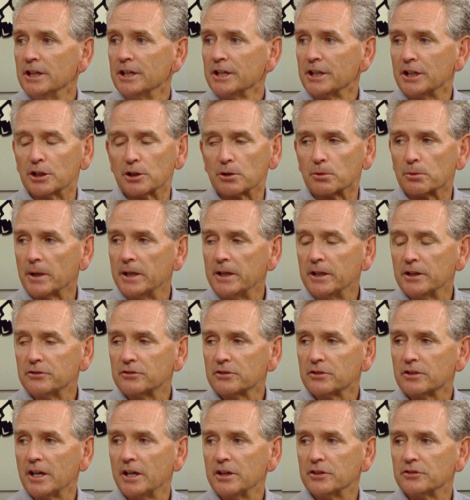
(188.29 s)
get a great
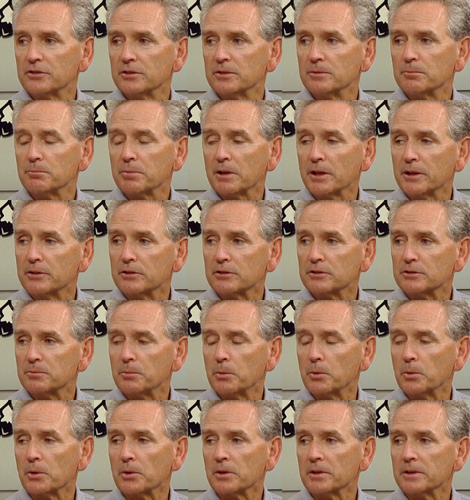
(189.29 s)
education, play their
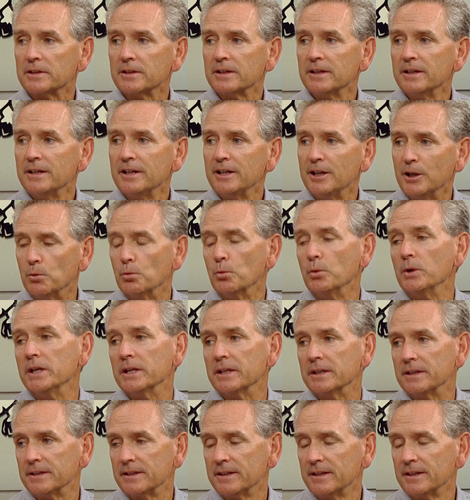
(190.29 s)
sport, and win.